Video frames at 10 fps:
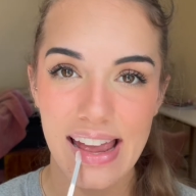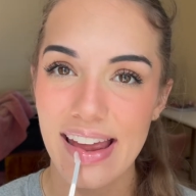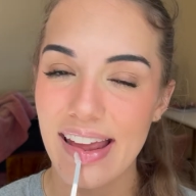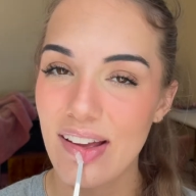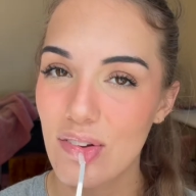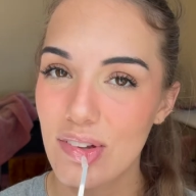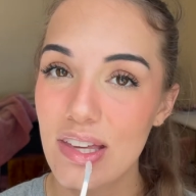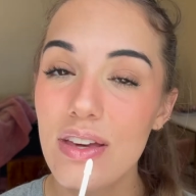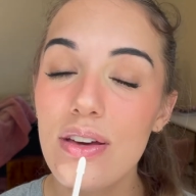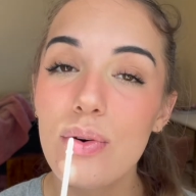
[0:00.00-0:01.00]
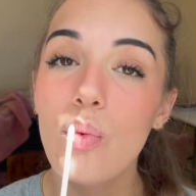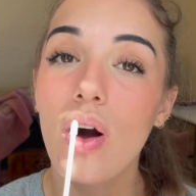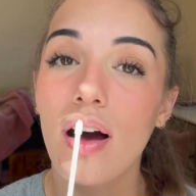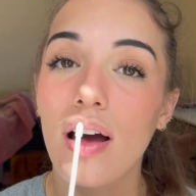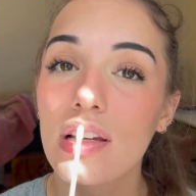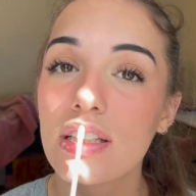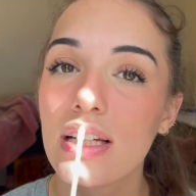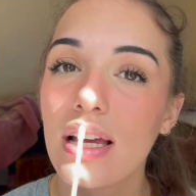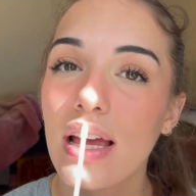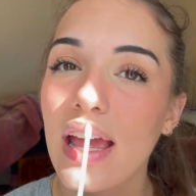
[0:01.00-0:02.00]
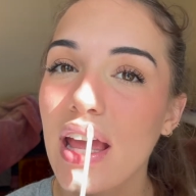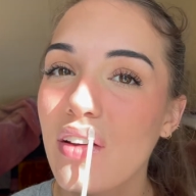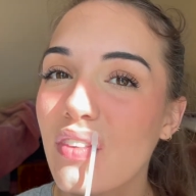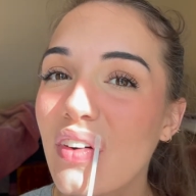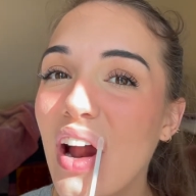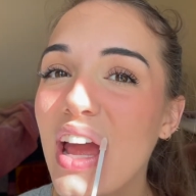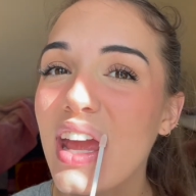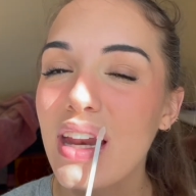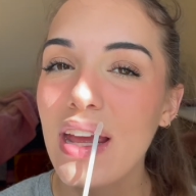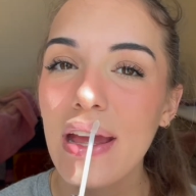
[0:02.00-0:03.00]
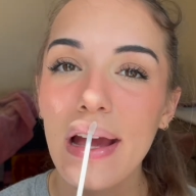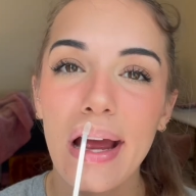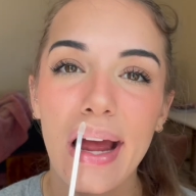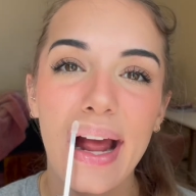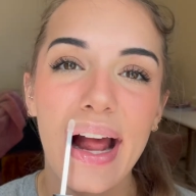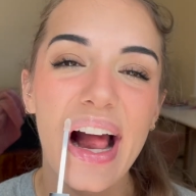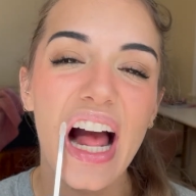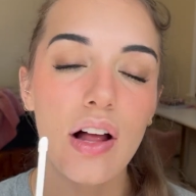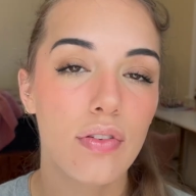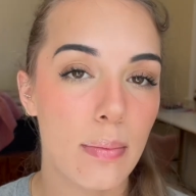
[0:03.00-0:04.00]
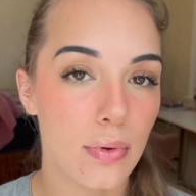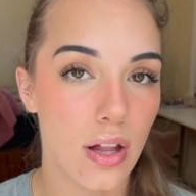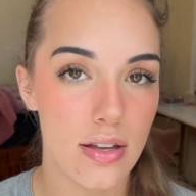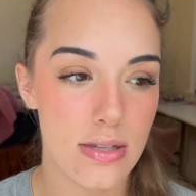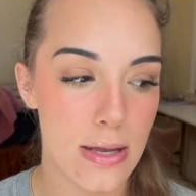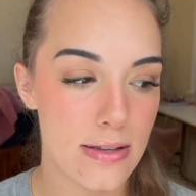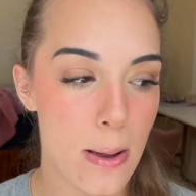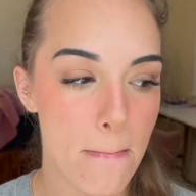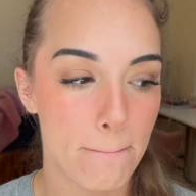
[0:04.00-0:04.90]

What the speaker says: if you want a variety of lip glosses